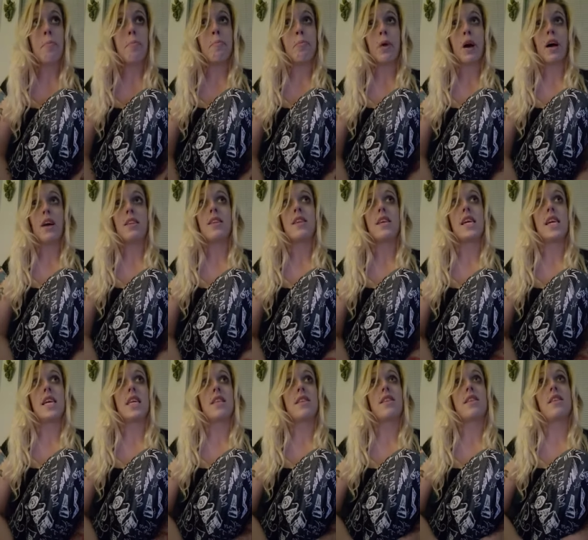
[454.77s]
But
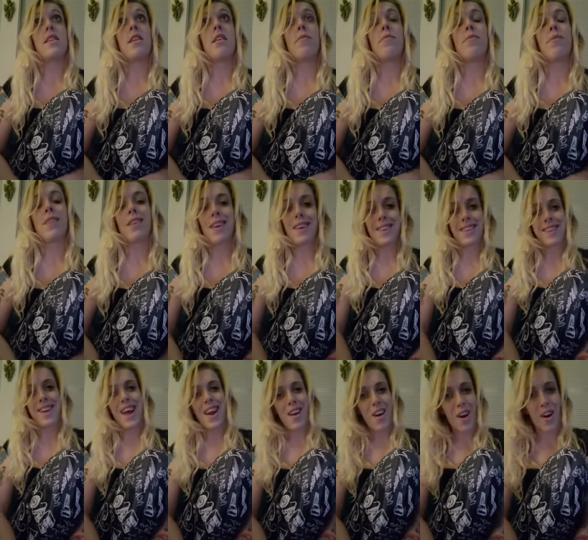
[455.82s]
it's it's
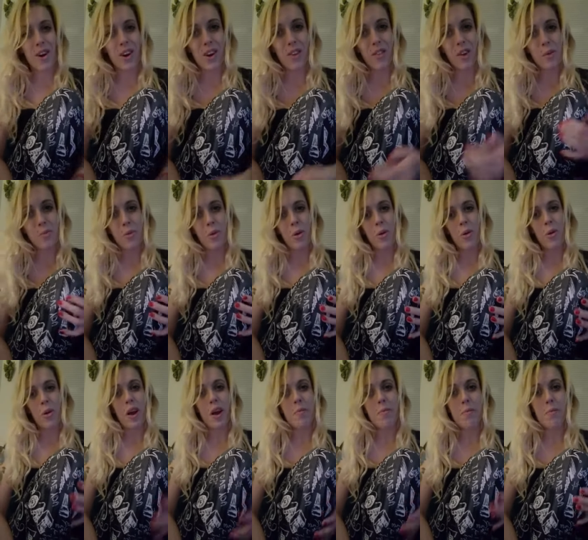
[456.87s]
not hard to
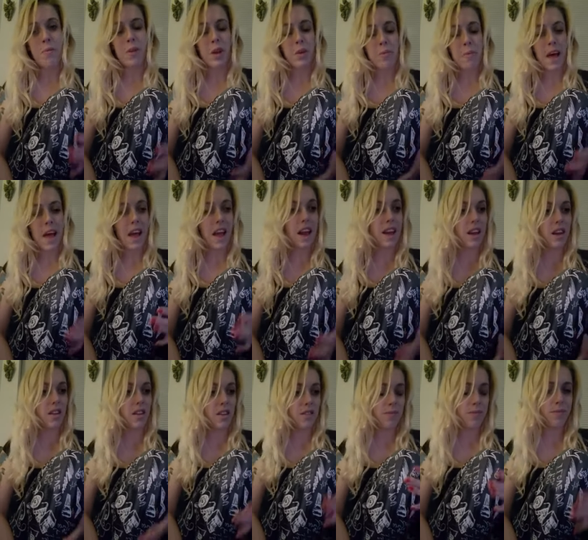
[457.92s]
reprogram your mind.
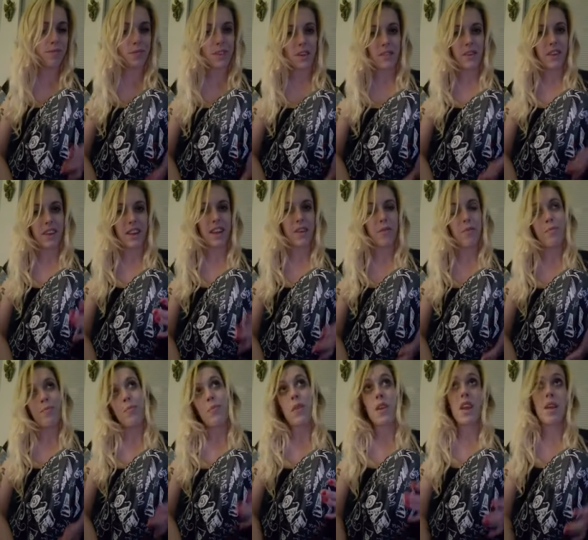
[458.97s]
It really
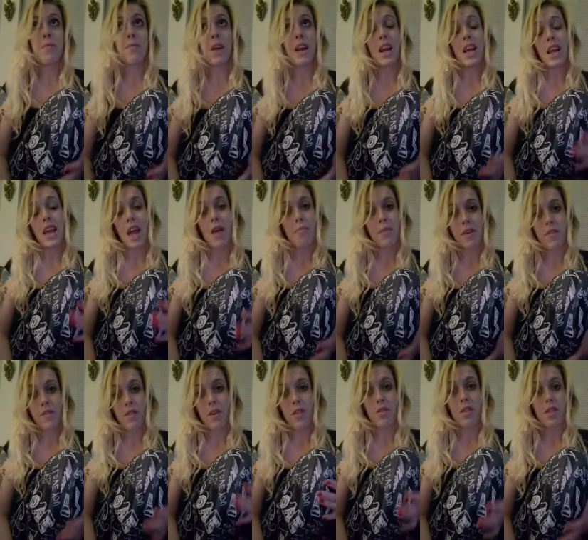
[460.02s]
I mean it can be
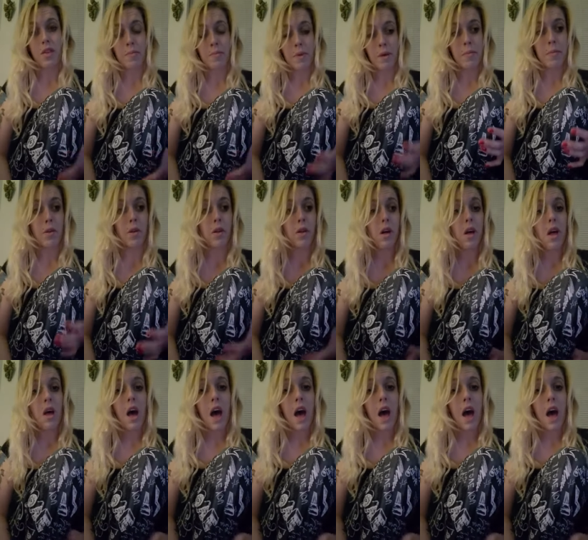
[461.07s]
for some people.